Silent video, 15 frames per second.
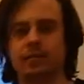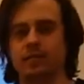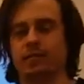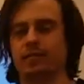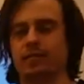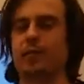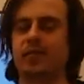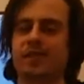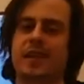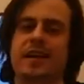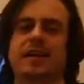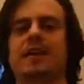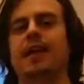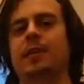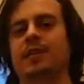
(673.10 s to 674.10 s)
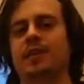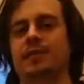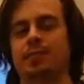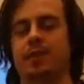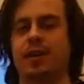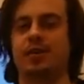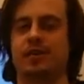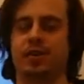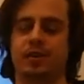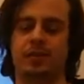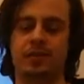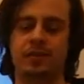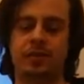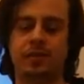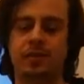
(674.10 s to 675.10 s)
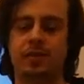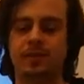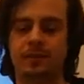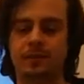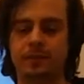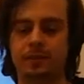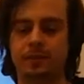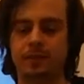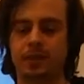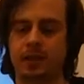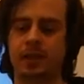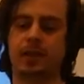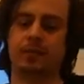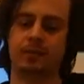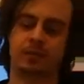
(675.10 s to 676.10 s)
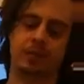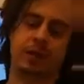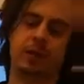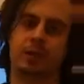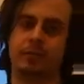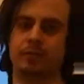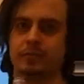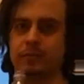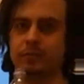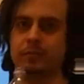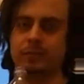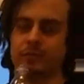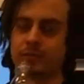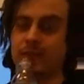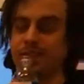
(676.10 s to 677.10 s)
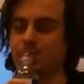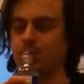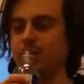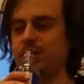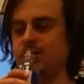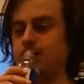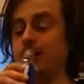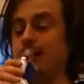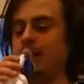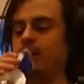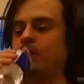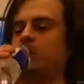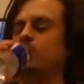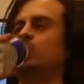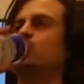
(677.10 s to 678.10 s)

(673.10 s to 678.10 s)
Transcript: the first economic depression, and, you know, this one as well.